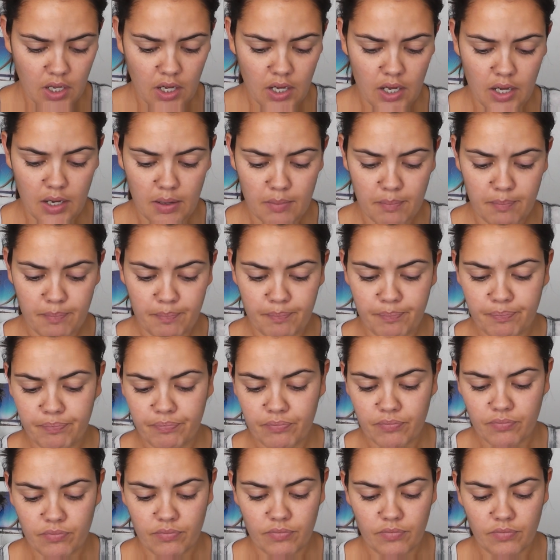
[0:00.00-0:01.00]

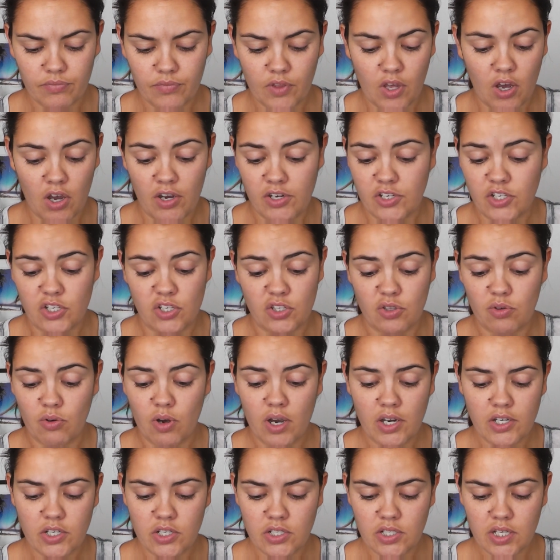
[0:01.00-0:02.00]
I just thought
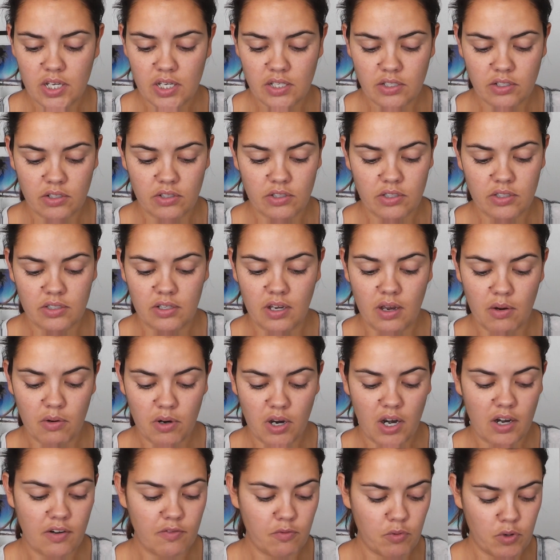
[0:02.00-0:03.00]
I'd use this because I
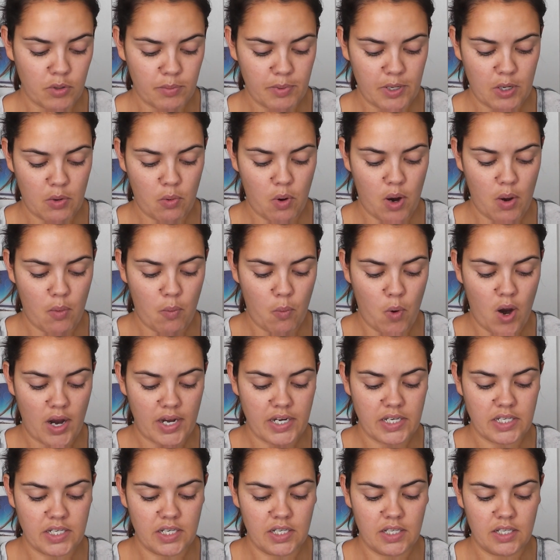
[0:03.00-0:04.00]
kind of want to be quite
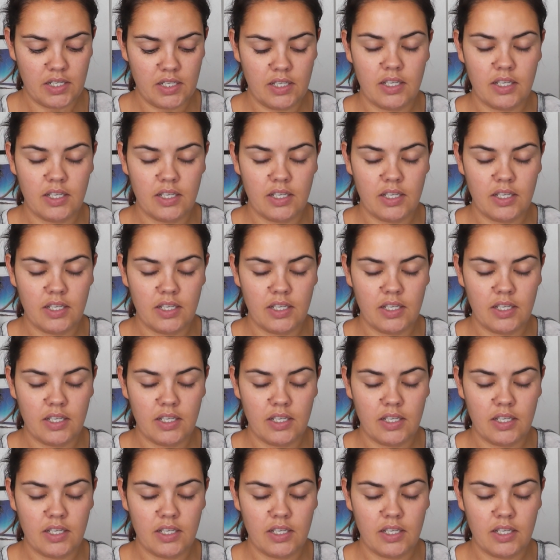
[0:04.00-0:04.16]
white.